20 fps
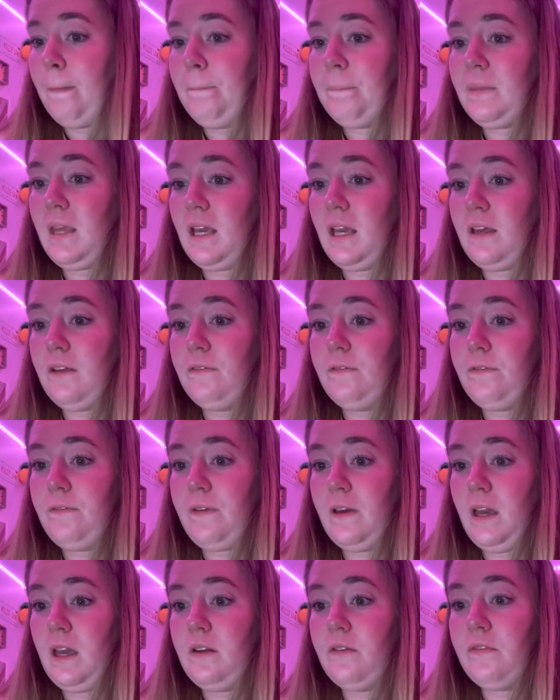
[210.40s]
It can
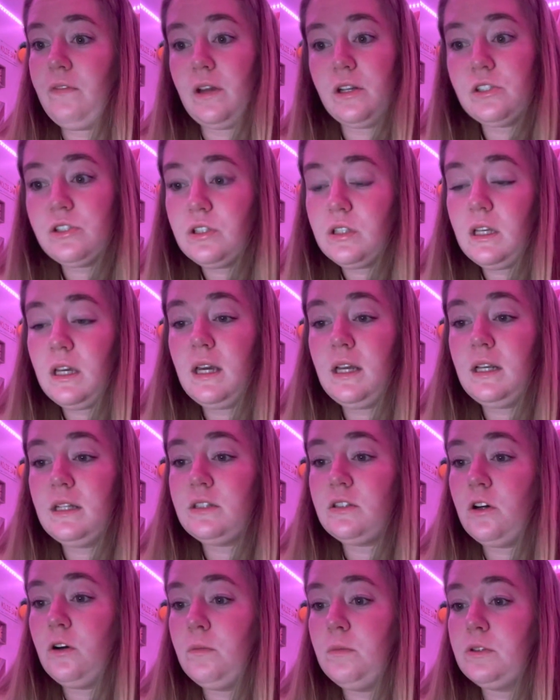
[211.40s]
fade eventually, and it's
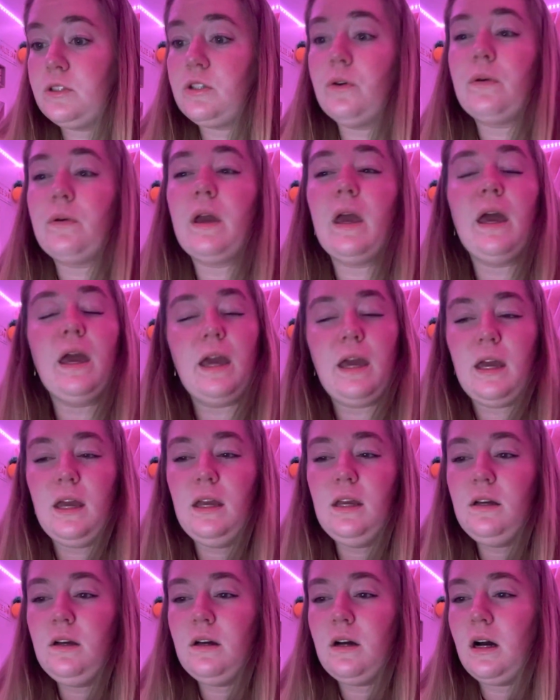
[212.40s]
almost
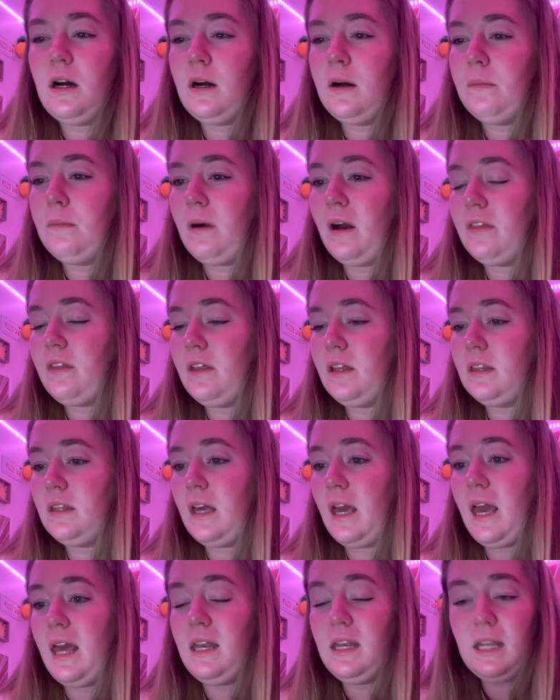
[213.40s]
okay. I think
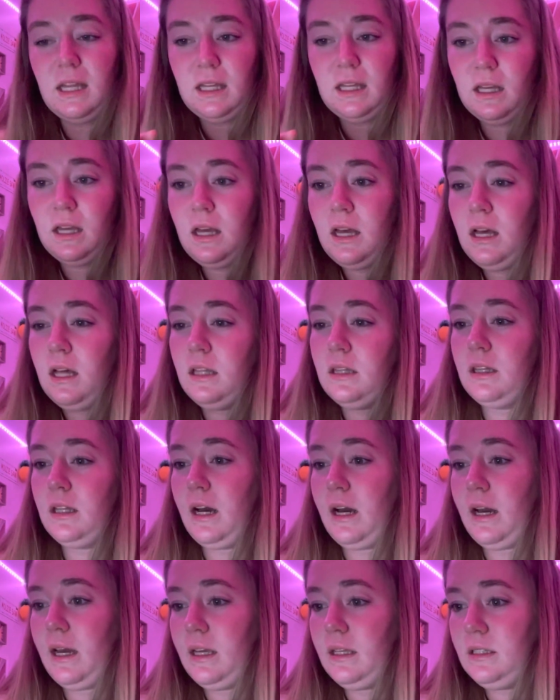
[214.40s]
the ending
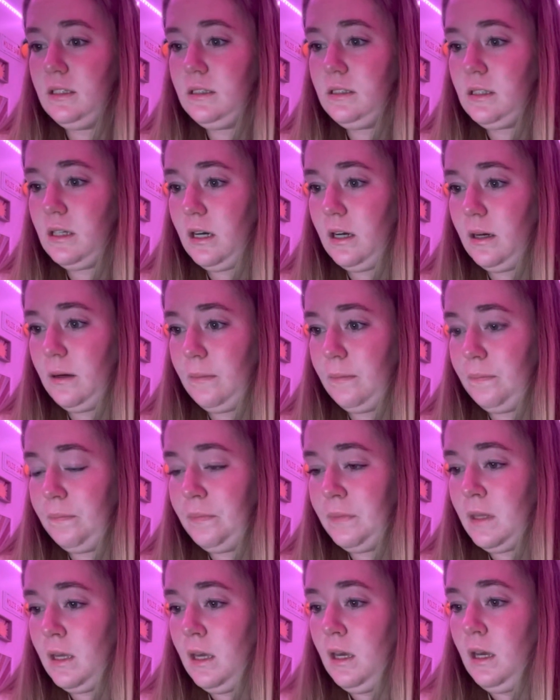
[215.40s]
lines,
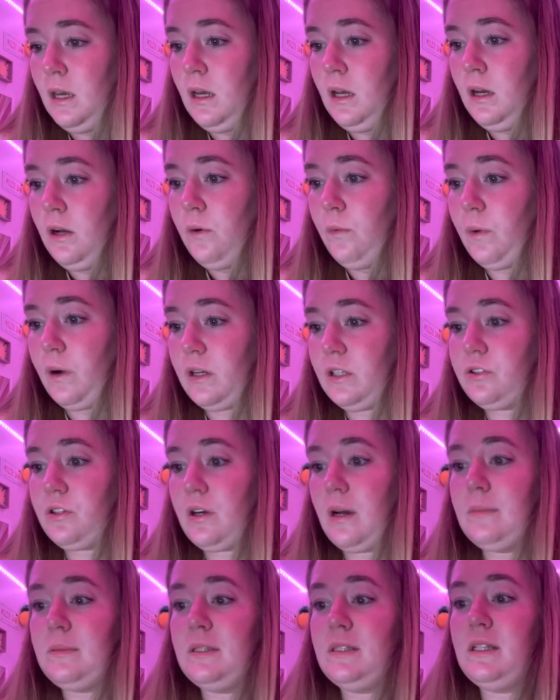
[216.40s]
where it
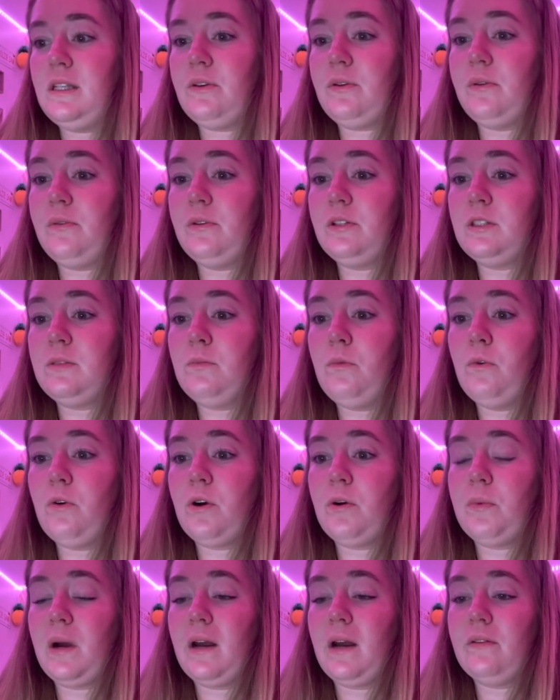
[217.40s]
describes the scenery once
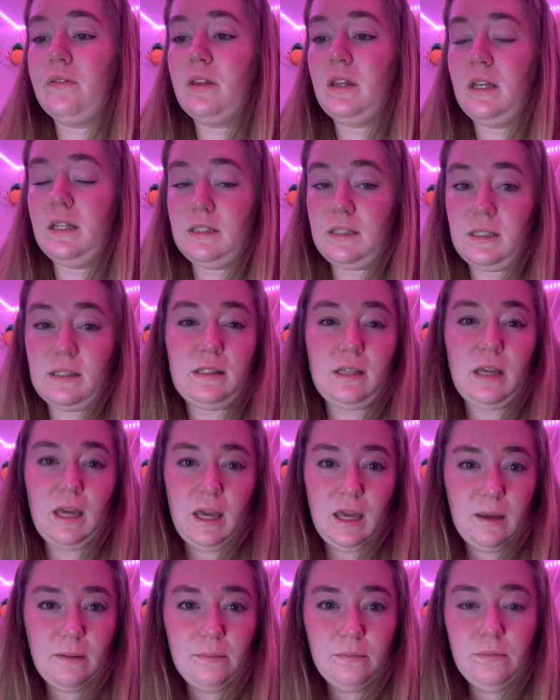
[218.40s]
more, where everything is the
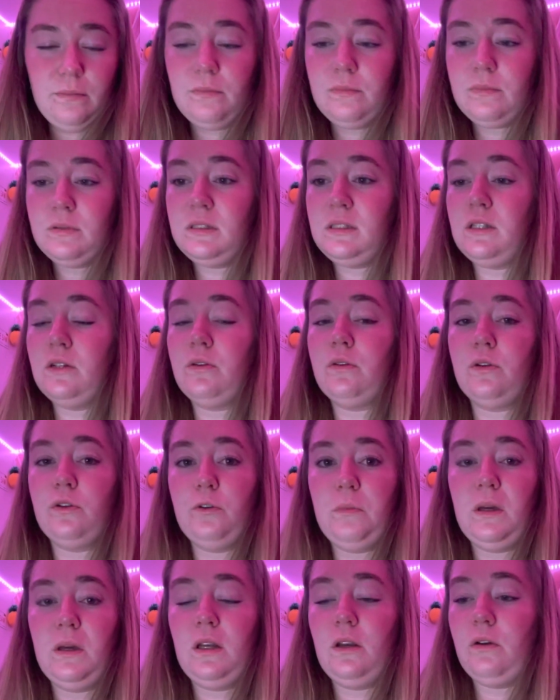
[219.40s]
same, still
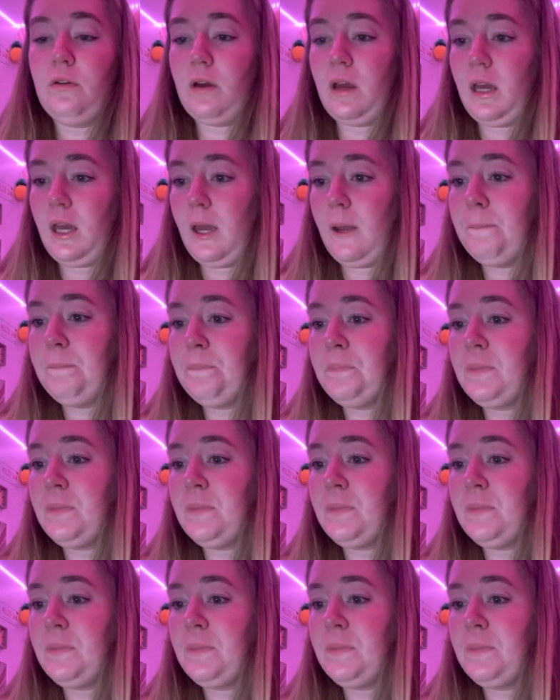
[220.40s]
gloomy and gray.